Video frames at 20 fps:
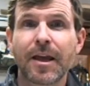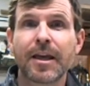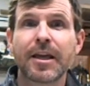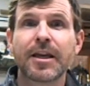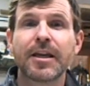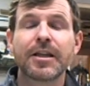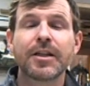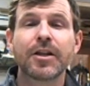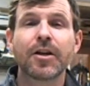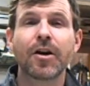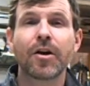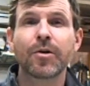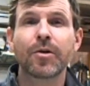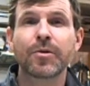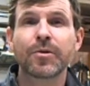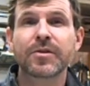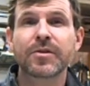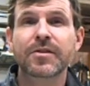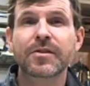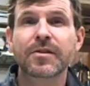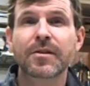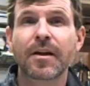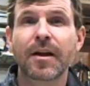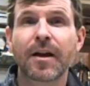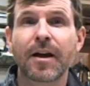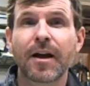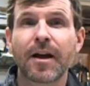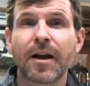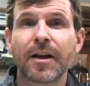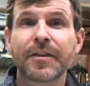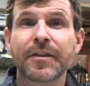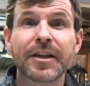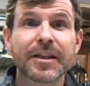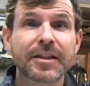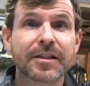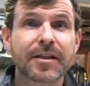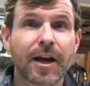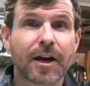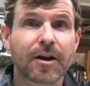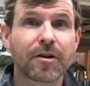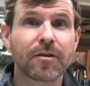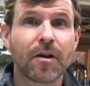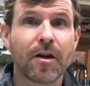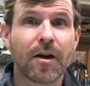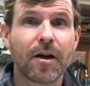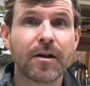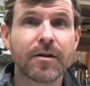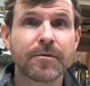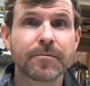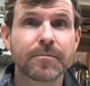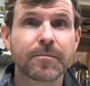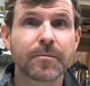He knows the entire law,